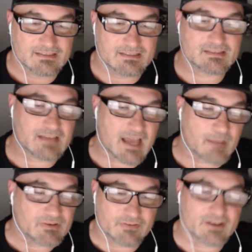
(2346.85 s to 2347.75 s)
to
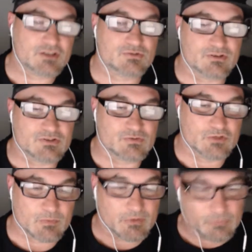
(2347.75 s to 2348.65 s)
stop adventurers,
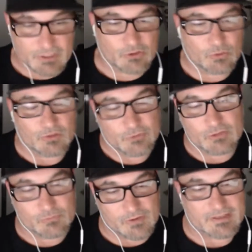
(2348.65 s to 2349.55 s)
which would be really cool if you
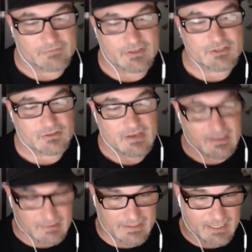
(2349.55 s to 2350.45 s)
could run the adventure
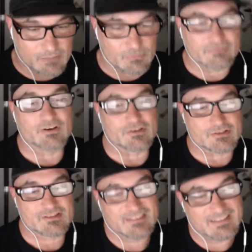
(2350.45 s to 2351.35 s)
like in
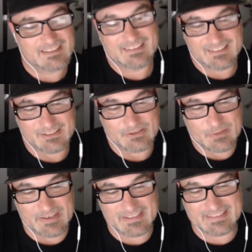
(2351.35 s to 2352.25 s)
reverse. You know
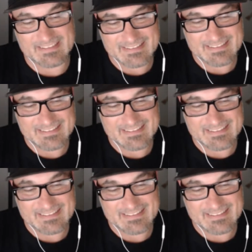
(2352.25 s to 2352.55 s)
what I mean?